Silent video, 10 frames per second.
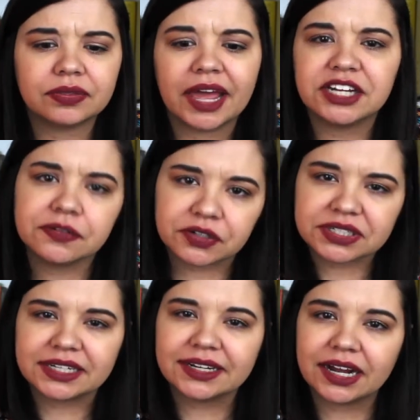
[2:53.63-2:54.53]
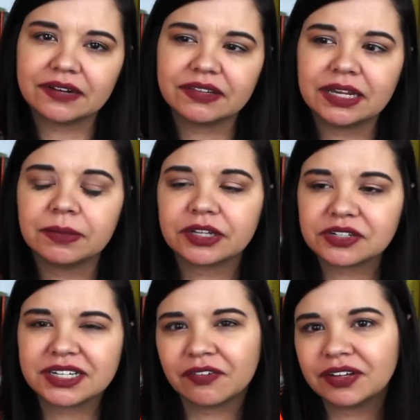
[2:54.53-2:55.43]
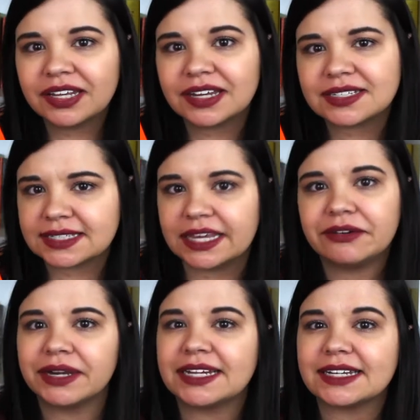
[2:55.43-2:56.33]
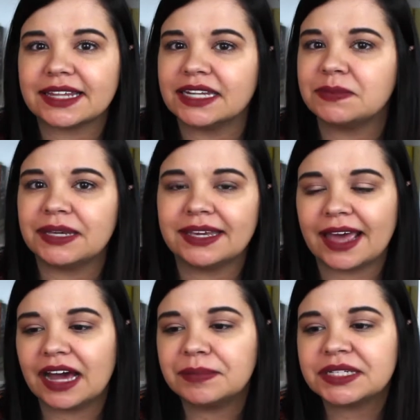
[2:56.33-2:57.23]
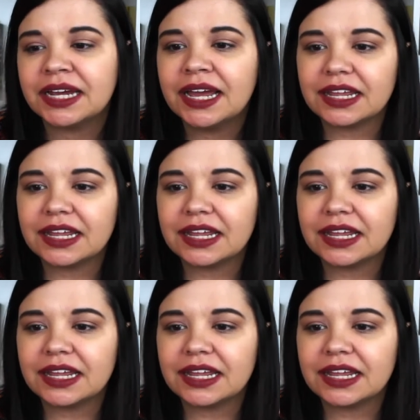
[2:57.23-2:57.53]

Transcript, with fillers: edge of your seat kind of thing, but there's definitely a secret that is being kept